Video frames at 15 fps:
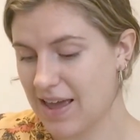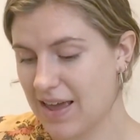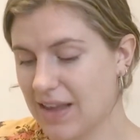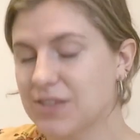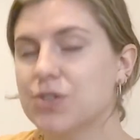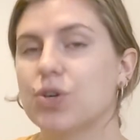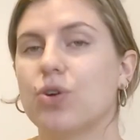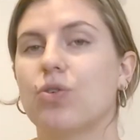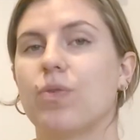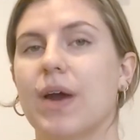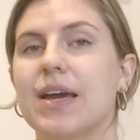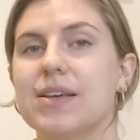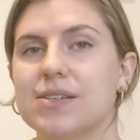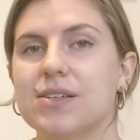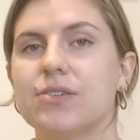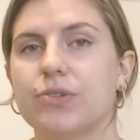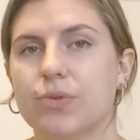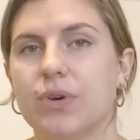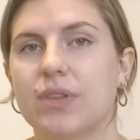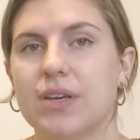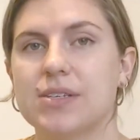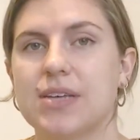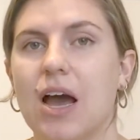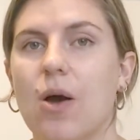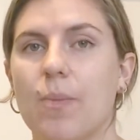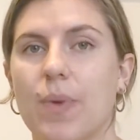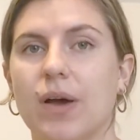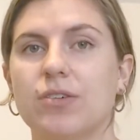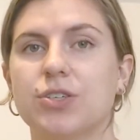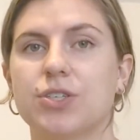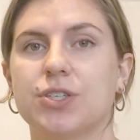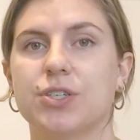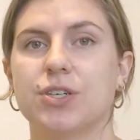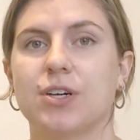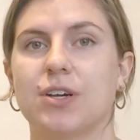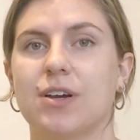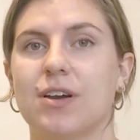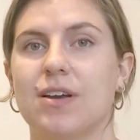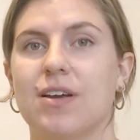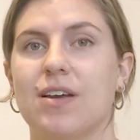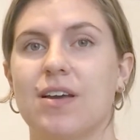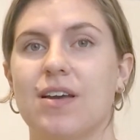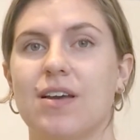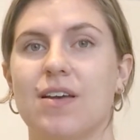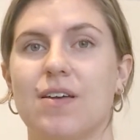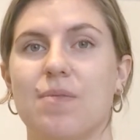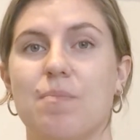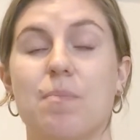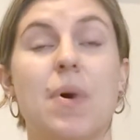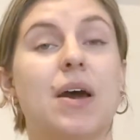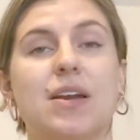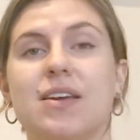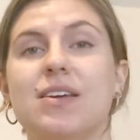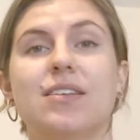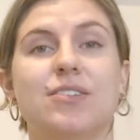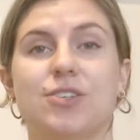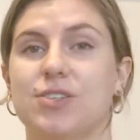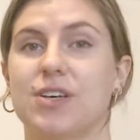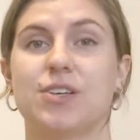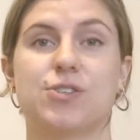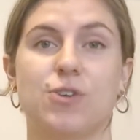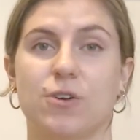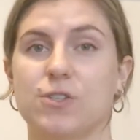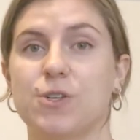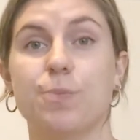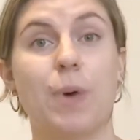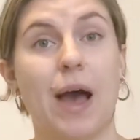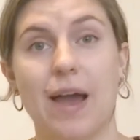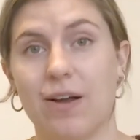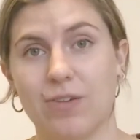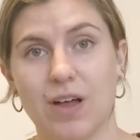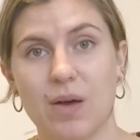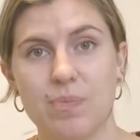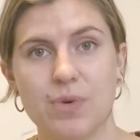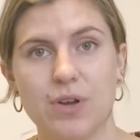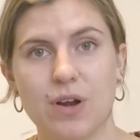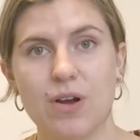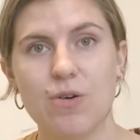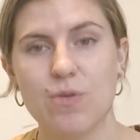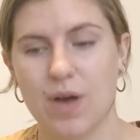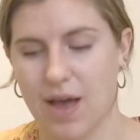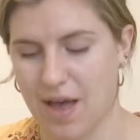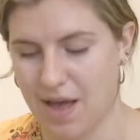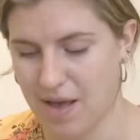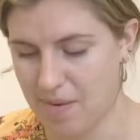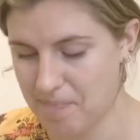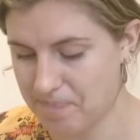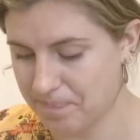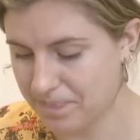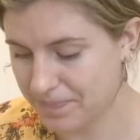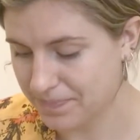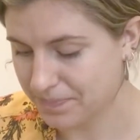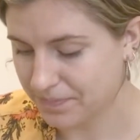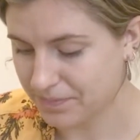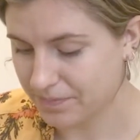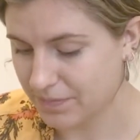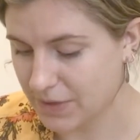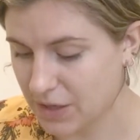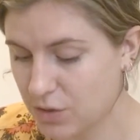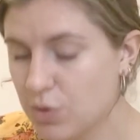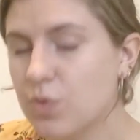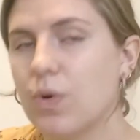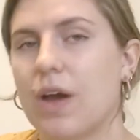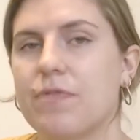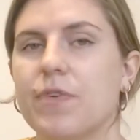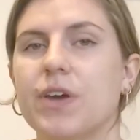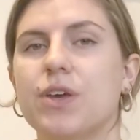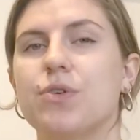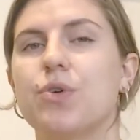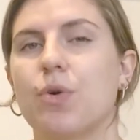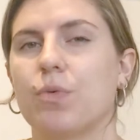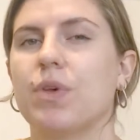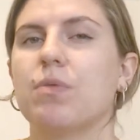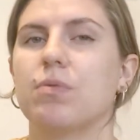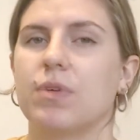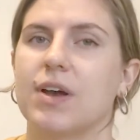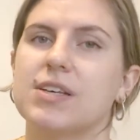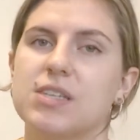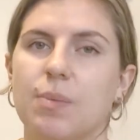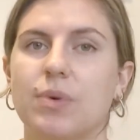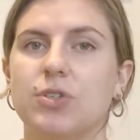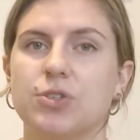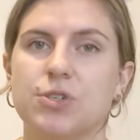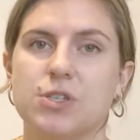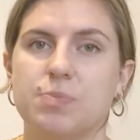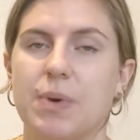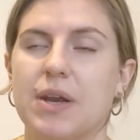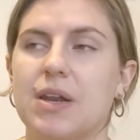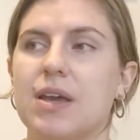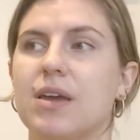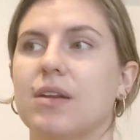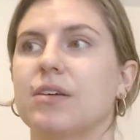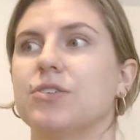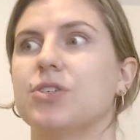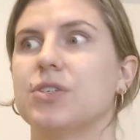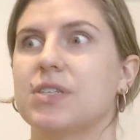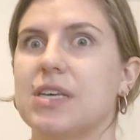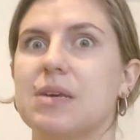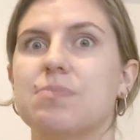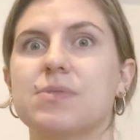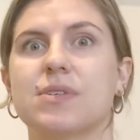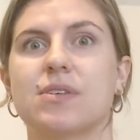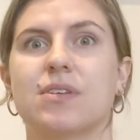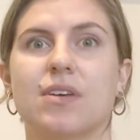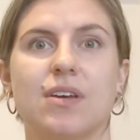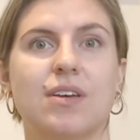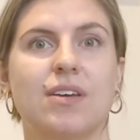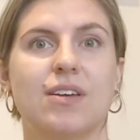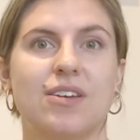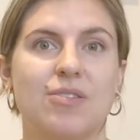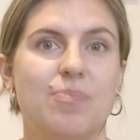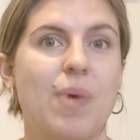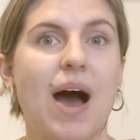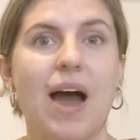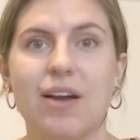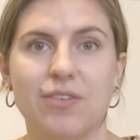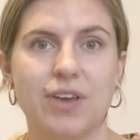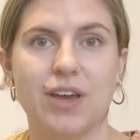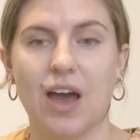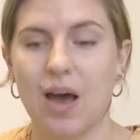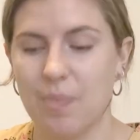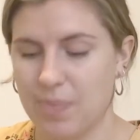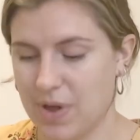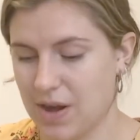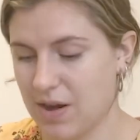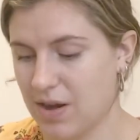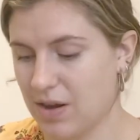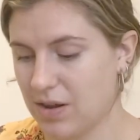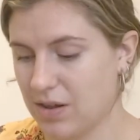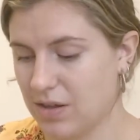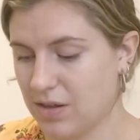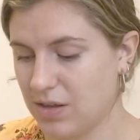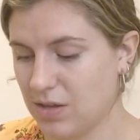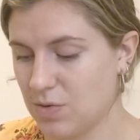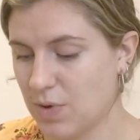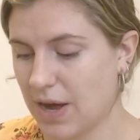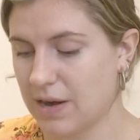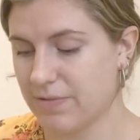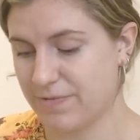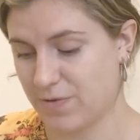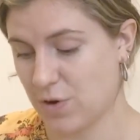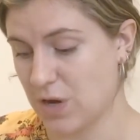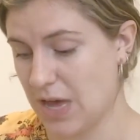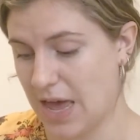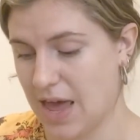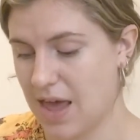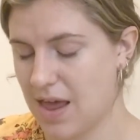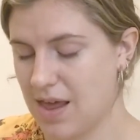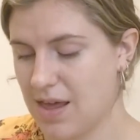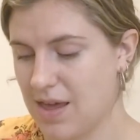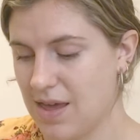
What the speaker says: It's crazy doing this, how much money just like starts to pile up, I feel like you don't really realize how much you're spending and it just keeps piling up and you kind of forget,